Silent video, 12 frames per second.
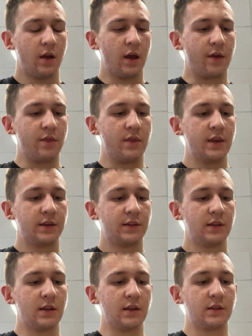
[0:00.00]
and
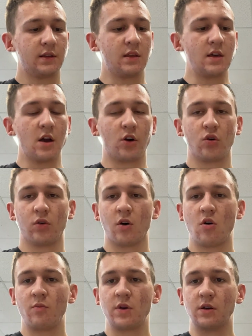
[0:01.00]
this is the
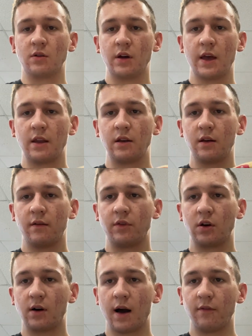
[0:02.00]
acromial end of
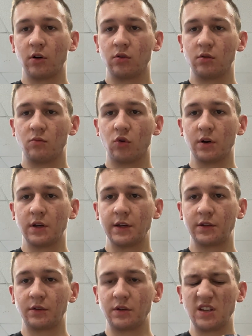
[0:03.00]
the clavicle, more
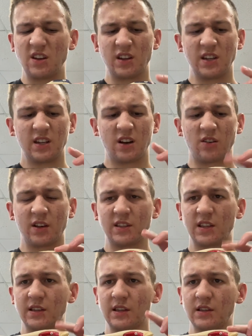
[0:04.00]
distal, and you can tell
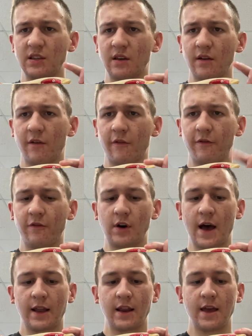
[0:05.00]
because this is the
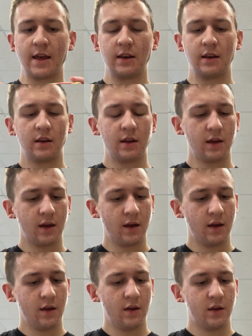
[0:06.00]
flat end.
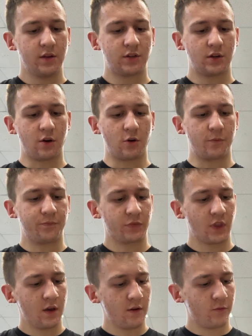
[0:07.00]
So
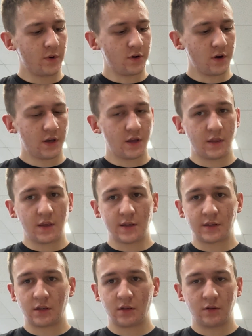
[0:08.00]
if we look at
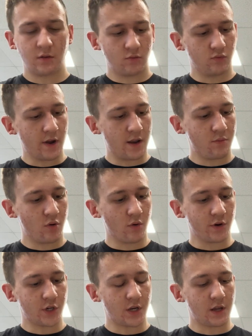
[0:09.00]
this red
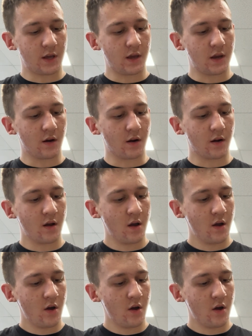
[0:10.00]
portion here,